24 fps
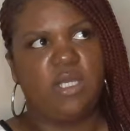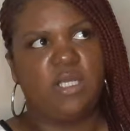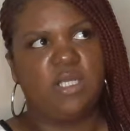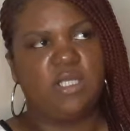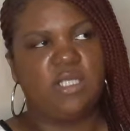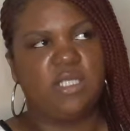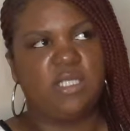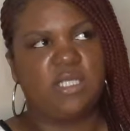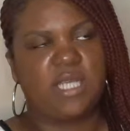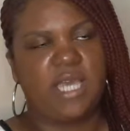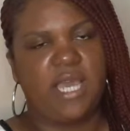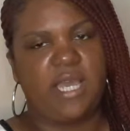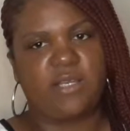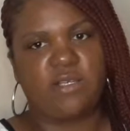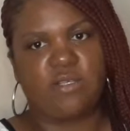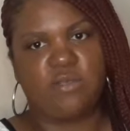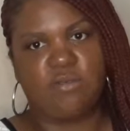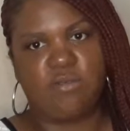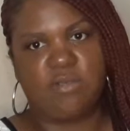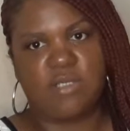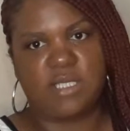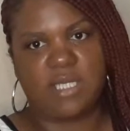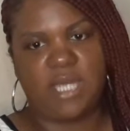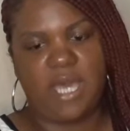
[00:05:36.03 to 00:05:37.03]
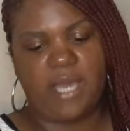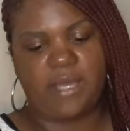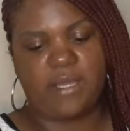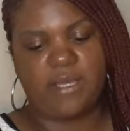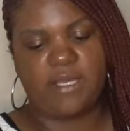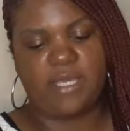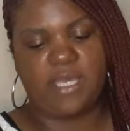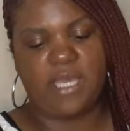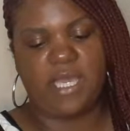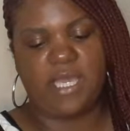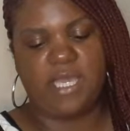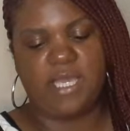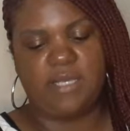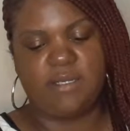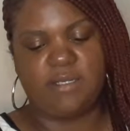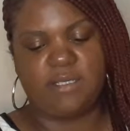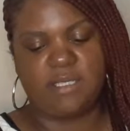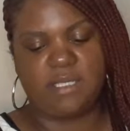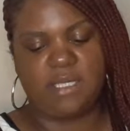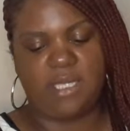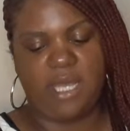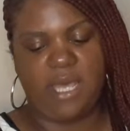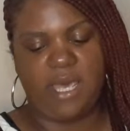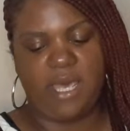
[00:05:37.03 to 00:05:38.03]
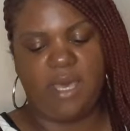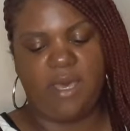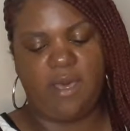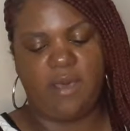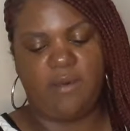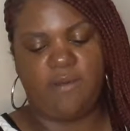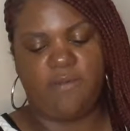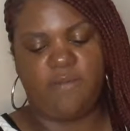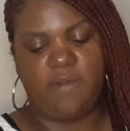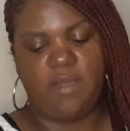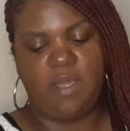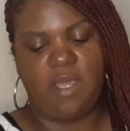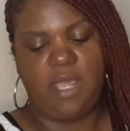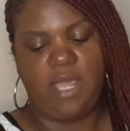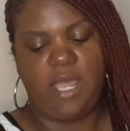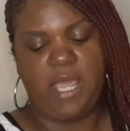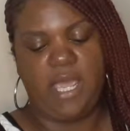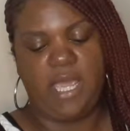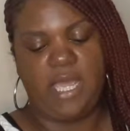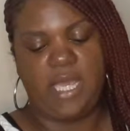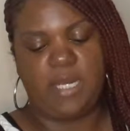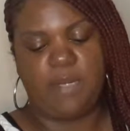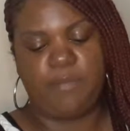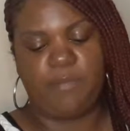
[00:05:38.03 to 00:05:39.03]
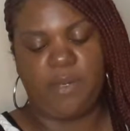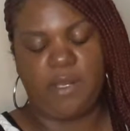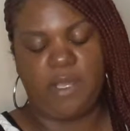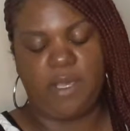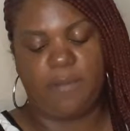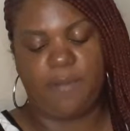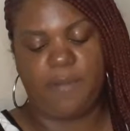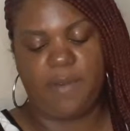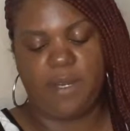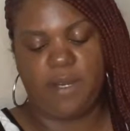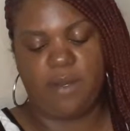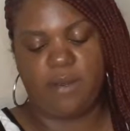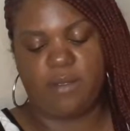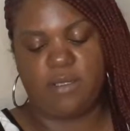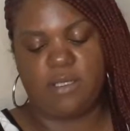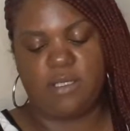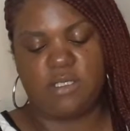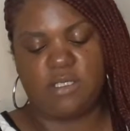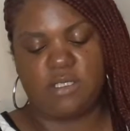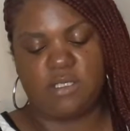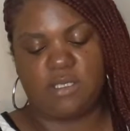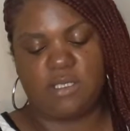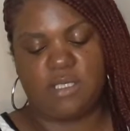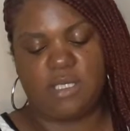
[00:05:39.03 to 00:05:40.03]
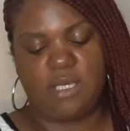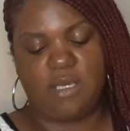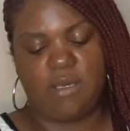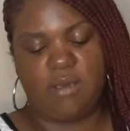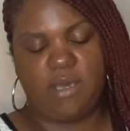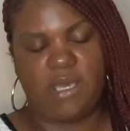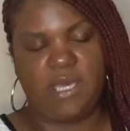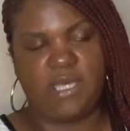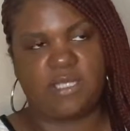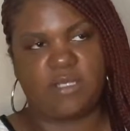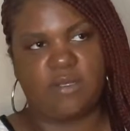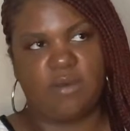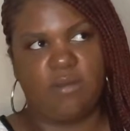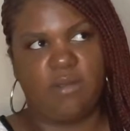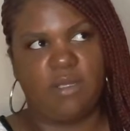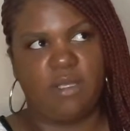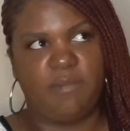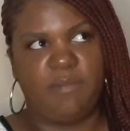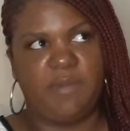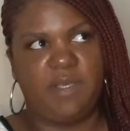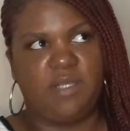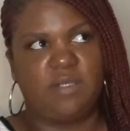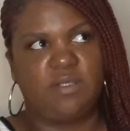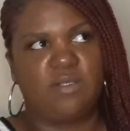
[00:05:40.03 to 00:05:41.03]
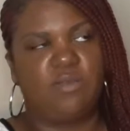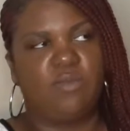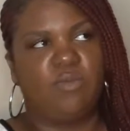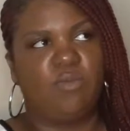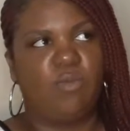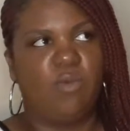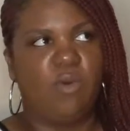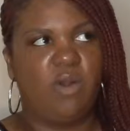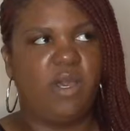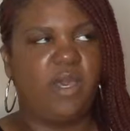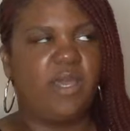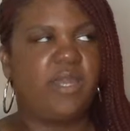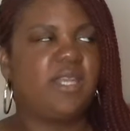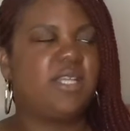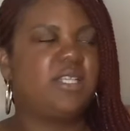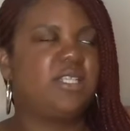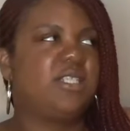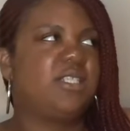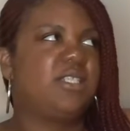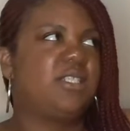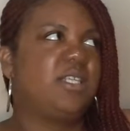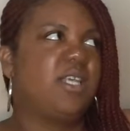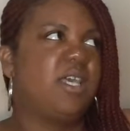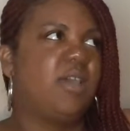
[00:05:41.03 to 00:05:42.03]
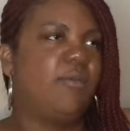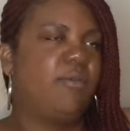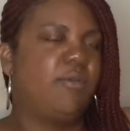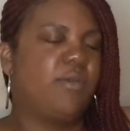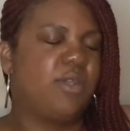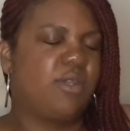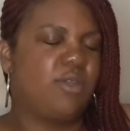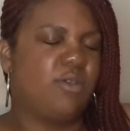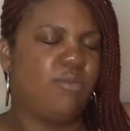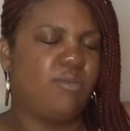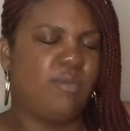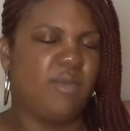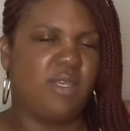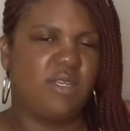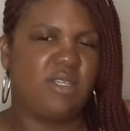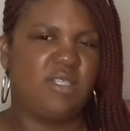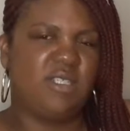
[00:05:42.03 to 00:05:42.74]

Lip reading: she's got 2 soccer games left, and apparently Giselle has only been to one, and she said, what do you mean?